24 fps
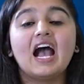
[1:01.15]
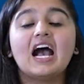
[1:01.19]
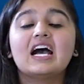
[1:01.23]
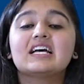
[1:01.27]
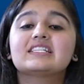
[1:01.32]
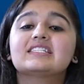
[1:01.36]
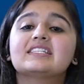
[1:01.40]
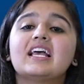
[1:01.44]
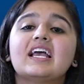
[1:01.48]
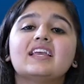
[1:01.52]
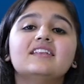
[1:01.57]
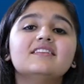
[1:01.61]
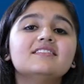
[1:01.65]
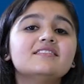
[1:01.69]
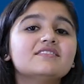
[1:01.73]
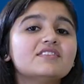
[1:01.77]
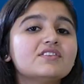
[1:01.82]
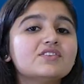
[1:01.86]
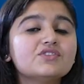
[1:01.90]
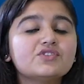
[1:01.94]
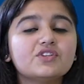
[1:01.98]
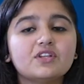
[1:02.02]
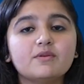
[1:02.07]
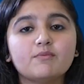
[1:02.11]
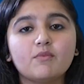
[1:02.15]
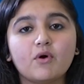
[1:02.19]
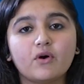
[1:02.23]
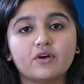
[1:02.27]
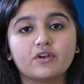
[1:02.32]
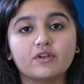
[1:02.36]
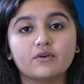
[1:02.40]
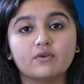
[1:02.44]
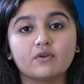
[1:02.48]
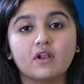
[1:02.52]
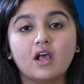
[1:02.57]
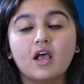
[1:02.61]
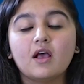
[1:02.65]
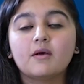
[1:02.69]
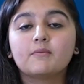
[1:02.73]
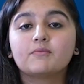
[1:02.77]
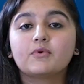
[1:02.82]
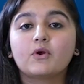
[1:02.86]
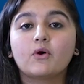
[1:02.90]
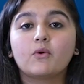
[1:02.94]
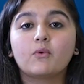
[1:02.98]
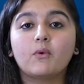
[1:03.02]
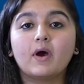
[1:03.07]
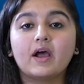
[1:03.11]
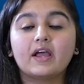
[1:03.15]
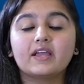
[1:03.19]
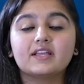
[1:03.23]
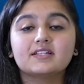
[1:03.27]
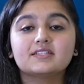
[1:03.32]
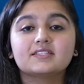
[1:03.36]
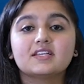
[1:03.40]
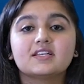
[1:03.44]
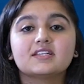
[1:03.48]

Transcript: A sinus surgery module provides